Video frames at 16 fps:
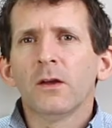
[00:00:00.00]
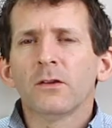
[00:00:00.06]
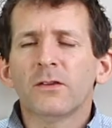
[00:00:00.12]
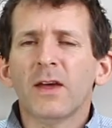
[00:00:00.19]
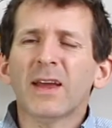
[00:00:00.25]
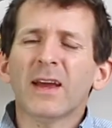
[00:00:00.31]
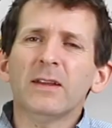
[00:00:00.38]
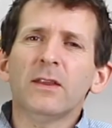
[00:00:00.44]

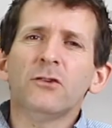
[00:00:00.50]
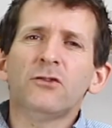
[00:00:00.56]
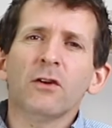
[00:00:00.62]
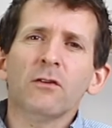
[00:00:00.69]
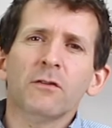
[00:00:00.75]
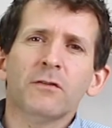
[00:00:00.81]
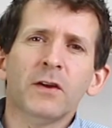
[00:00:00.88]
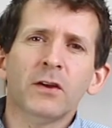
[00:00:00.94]
So they're kind of the
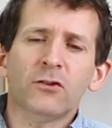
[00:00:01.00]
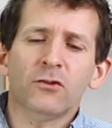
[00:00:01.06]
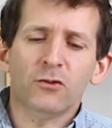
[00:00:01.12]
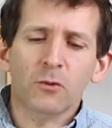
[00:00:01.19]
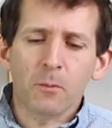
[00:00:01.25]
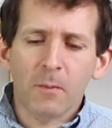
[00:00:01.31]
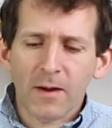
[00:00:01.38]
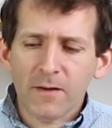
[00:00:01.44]
general features
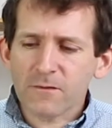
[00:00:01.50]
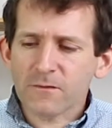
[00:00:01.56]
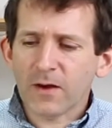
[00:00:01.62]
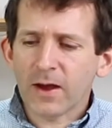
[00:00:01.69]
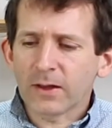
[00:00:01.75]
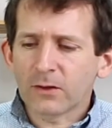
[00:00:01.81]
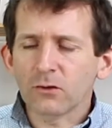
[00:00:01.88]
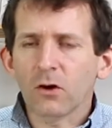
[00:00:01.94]
you might
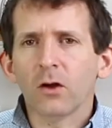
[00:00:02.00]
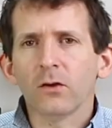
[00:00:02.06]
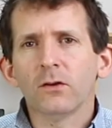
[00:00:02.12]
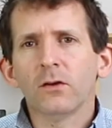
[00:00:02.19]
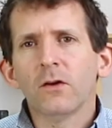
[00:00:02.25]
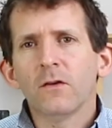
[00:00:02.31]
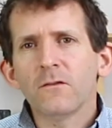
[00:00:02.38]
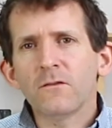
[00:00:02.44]
find
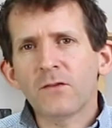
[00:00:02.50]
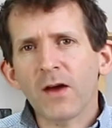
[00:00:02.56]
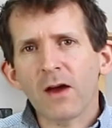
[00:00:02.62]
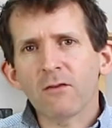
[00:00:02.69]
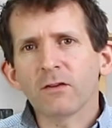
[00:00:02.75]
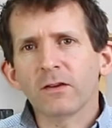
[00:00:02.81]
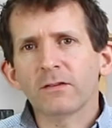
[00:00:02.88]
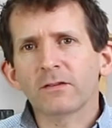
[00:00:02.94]
on
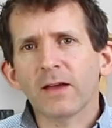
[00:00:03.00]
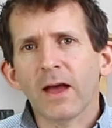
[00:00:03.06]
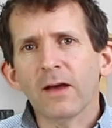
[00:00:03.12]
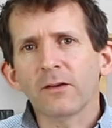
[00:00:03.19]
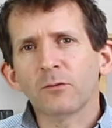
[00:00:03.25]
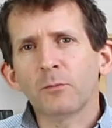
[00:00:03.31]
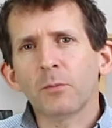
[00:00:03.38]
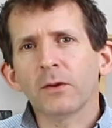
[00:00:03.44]
various
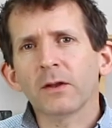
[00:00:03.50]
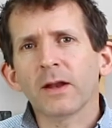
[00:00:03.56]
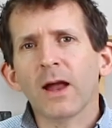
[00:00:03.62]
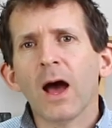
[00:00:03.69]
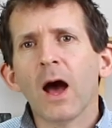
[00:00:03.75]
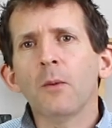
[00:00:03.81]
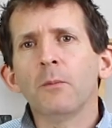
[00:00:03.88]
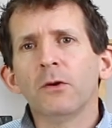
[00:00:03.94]
scales, depending on
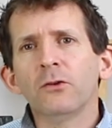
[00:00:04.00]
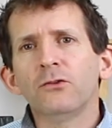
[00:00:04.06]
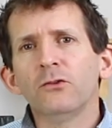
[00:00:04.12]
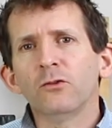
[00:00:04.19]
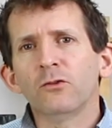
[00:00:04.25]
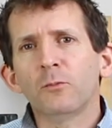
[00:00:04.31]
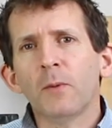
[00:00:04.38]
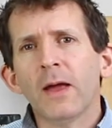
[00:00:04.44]
how much
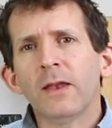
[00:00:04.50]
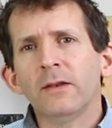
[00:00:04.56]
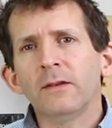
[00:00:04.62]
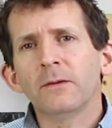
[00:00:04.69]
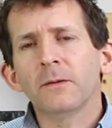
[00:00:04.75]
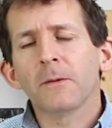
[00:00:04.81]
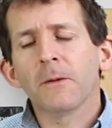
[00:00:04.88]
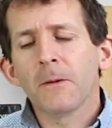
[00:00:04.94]
you spend.